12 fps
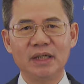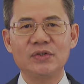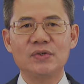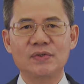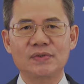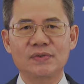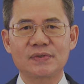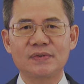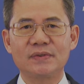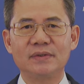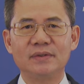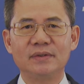interests
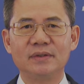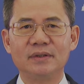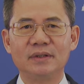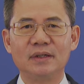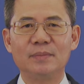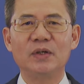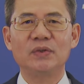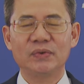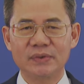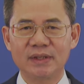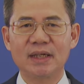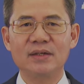of our
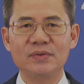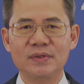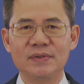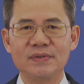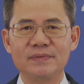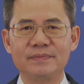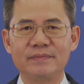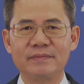two countries,